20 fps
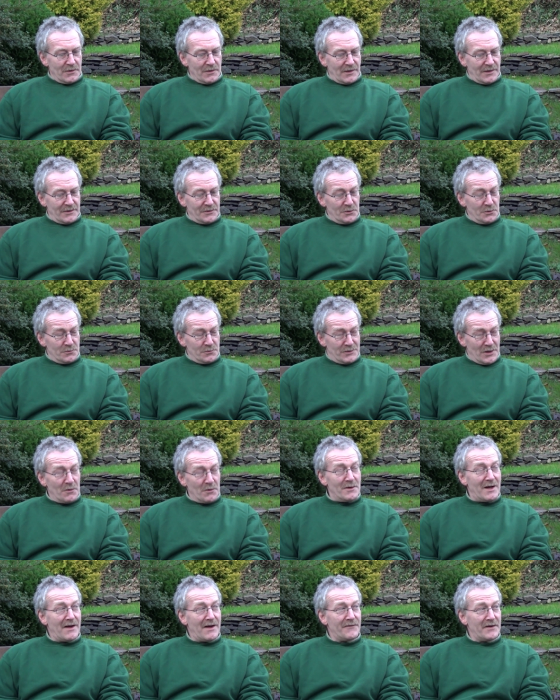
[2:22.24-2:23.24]
and you
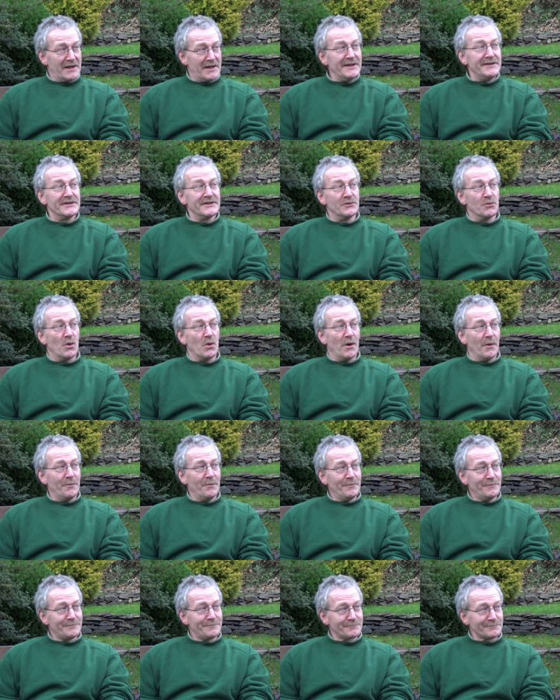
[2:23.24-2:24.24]
don't have a heated one,